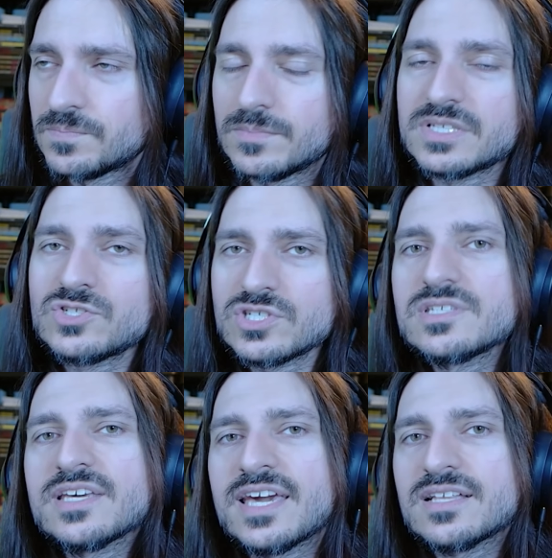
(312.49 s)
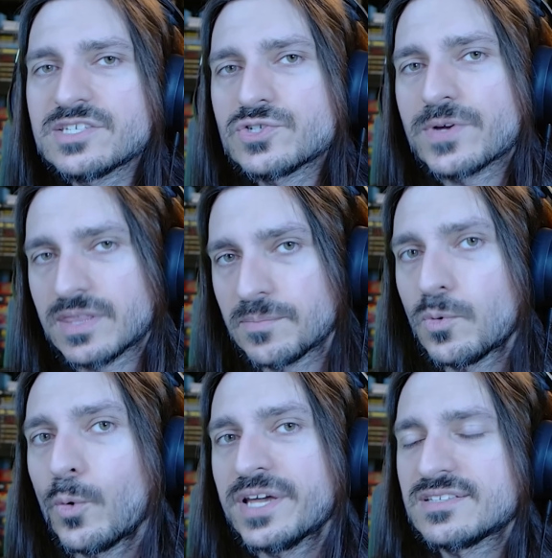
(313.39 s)
But just to illustrate the
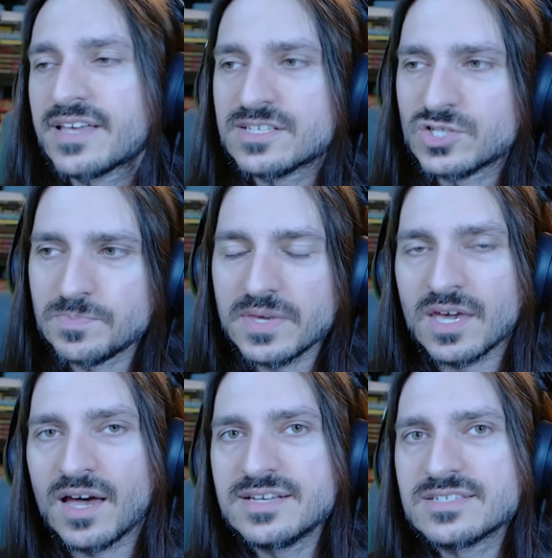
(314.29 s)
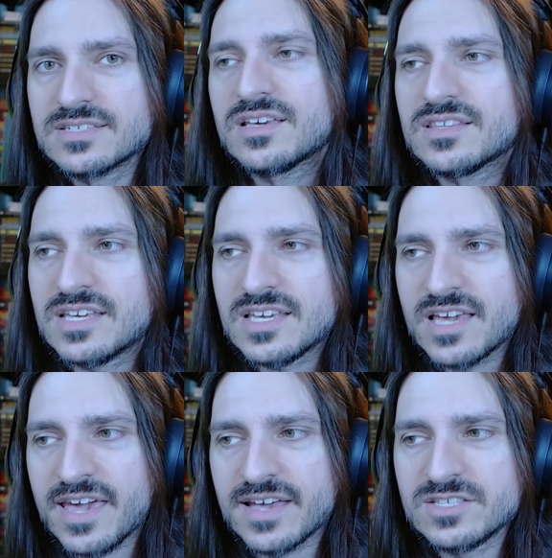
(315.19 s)
point that just because the
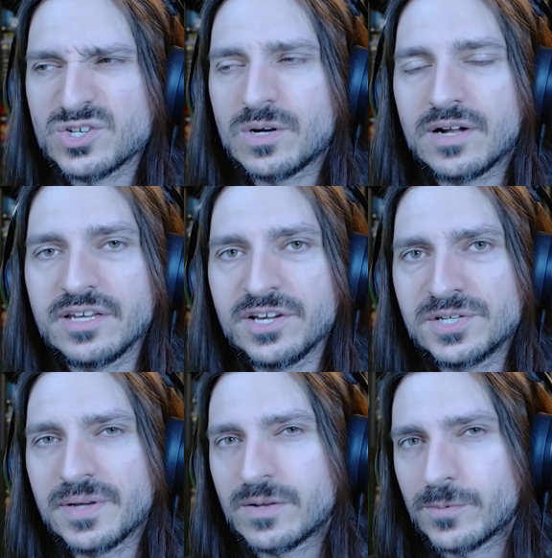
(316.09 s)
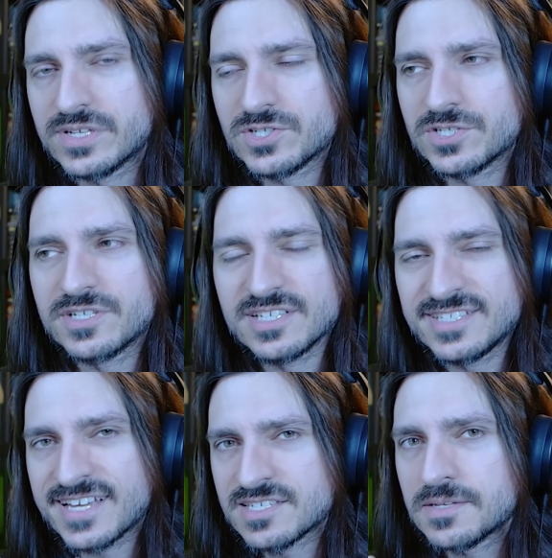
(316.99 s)
EANs are on here and registered
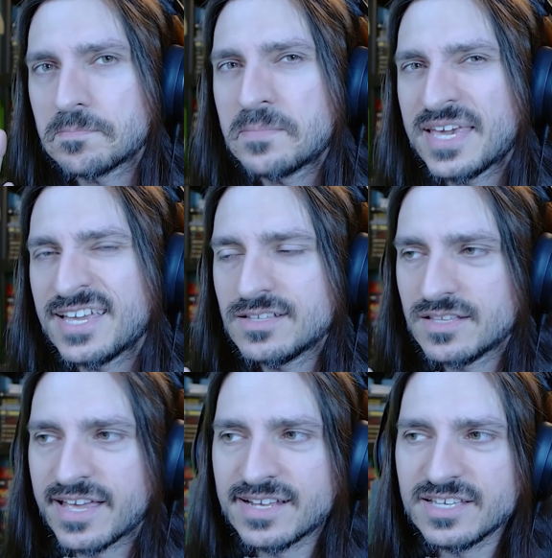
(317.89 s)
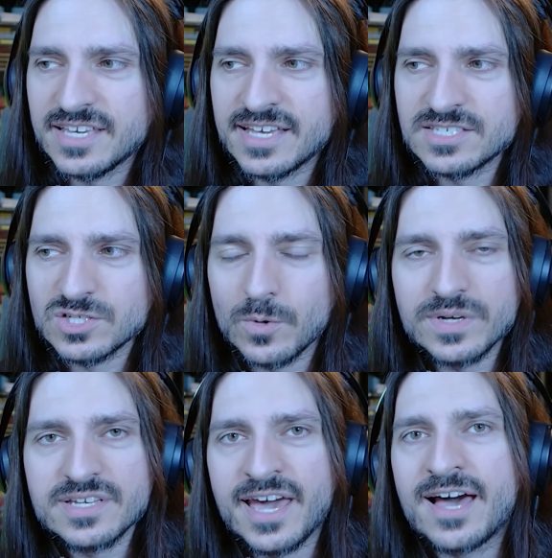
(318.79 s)
doesn't mean that it's going
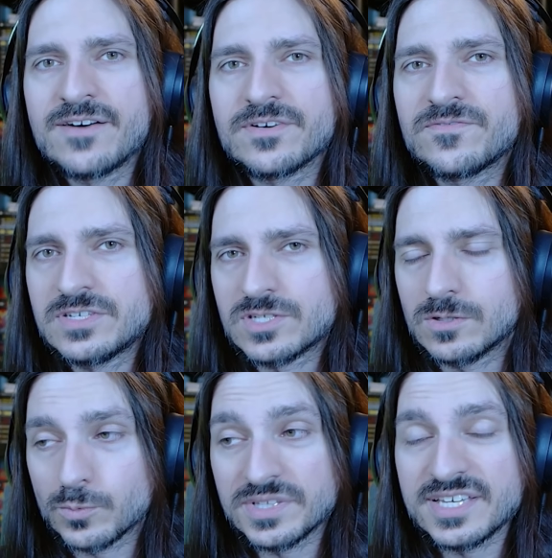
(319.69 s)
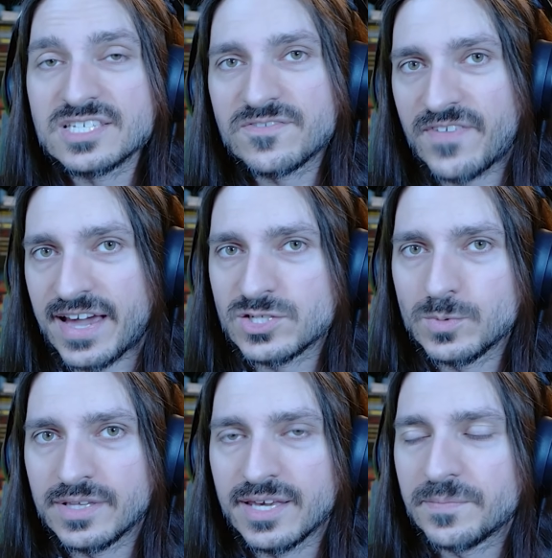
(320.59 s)
to have a physical release
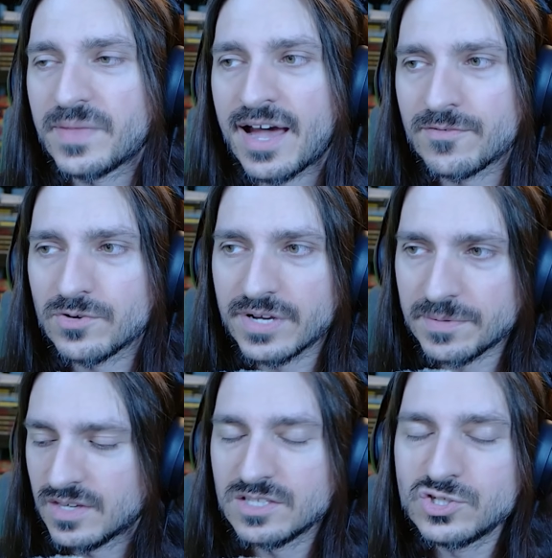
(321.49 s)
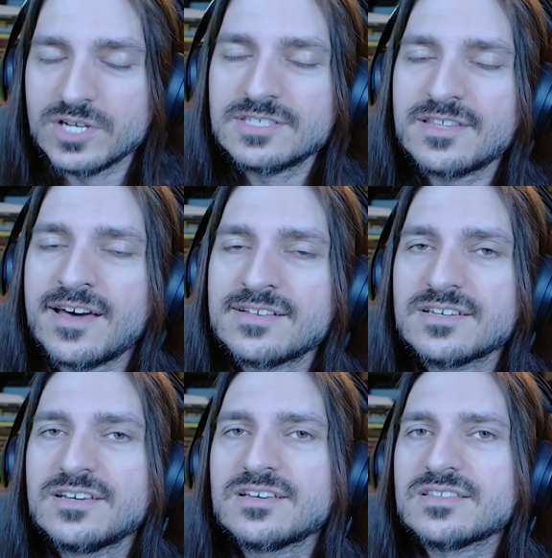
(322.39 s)
factually after it. Just that
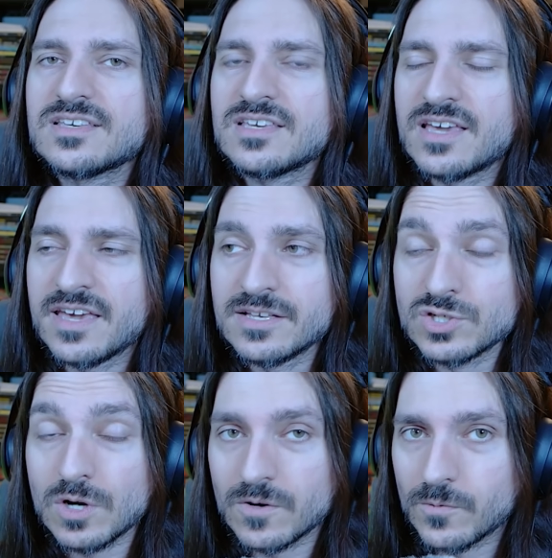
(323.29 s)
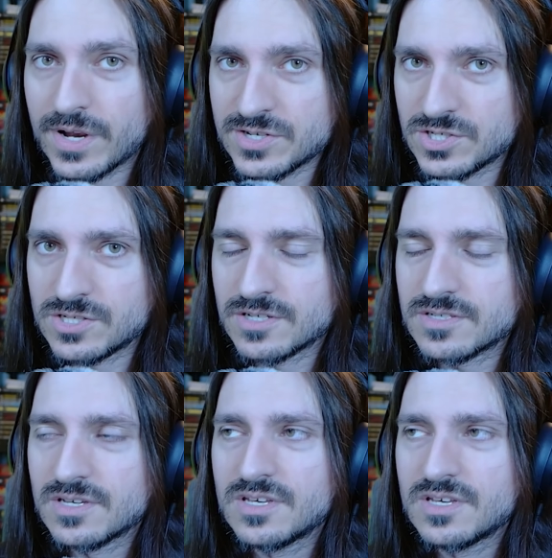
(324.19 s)
the EANs are registered.